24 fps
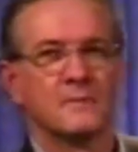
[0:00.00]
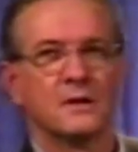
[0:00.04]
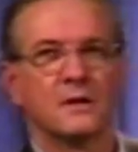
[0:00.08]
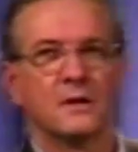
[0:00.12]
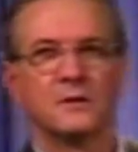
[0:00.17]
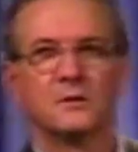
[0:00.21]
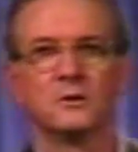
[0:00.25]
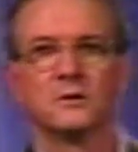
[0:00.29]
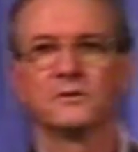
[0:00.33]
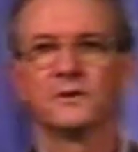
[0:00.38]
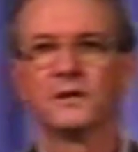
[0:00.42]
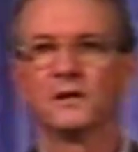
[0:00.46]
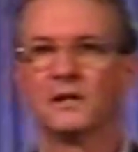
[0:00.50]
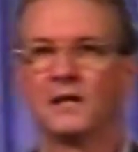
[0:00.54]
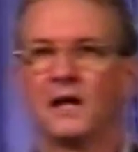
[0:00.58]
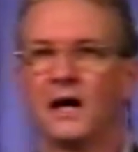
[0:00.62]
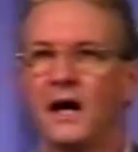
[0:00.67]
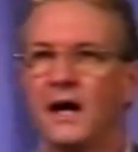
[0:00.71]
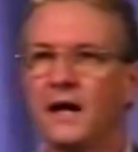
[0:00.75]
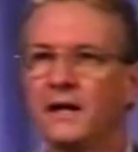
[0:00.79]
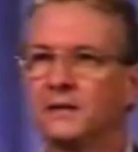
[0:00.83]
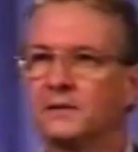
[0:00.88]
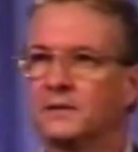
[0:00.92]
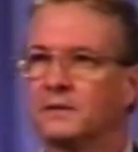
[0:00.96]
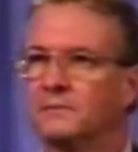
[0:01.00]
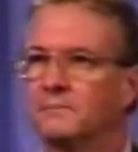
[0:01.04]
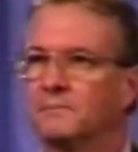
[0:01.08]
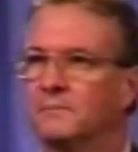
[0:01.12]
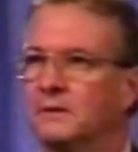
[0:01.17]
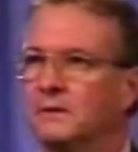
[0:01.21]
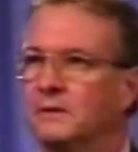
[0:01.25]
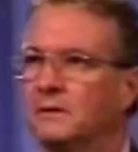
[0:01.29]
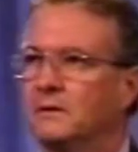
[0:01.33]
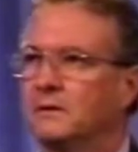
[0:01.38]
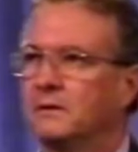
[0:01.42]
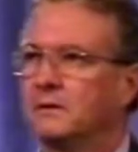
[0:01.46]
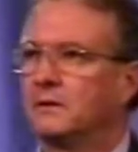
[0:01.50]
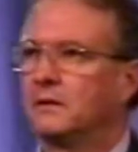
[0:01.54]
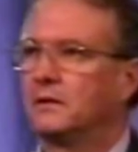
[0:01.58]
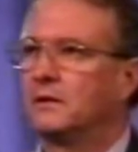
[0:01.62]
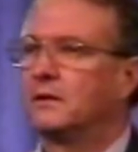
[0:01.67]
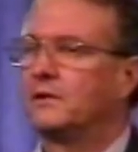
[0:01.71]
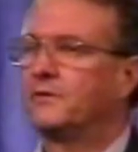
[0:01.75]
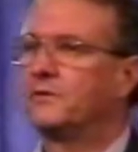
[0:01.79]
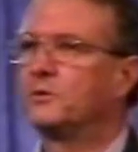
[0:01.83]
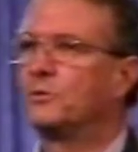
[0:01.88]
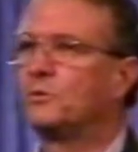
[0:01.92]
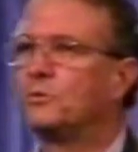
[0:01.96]
You're the light
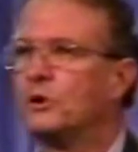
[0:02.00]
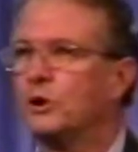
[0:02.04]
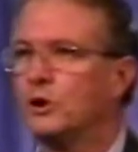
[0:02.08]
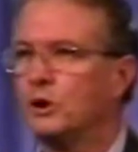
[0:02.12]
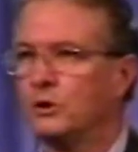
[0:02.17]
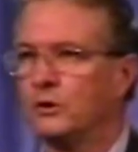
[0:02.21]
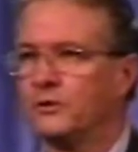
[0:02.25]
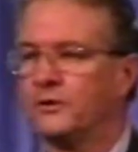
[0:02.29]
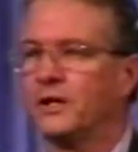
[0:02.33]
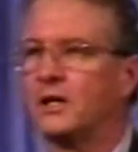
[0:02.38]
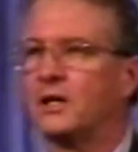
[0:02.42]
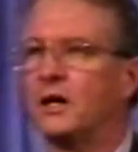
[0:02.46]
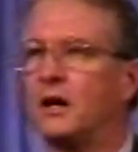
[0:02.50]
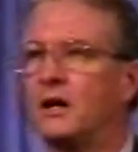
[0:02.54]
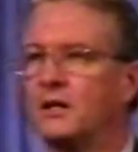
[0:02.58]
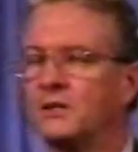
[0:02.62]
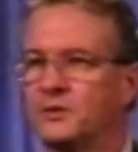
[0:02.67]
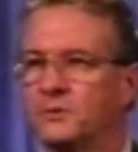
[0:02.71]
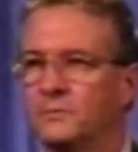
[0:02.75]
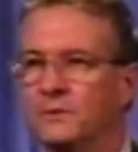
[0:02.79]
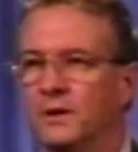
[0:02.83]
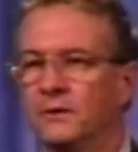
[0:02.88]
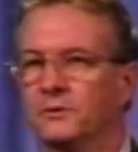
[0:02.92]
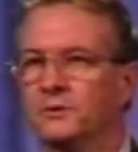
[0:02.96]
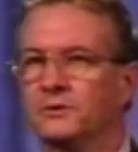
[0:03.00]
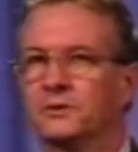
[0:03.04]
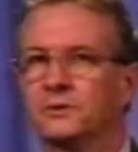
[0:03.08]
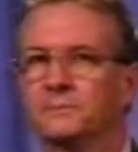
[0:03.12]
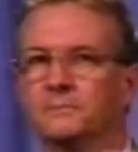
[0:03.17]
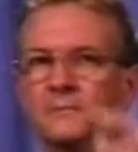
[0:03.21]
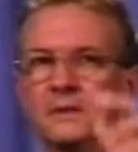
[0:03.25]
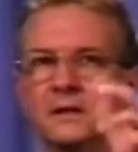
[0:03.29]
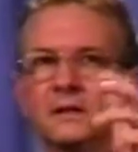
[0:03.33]
of the world, the cosmos,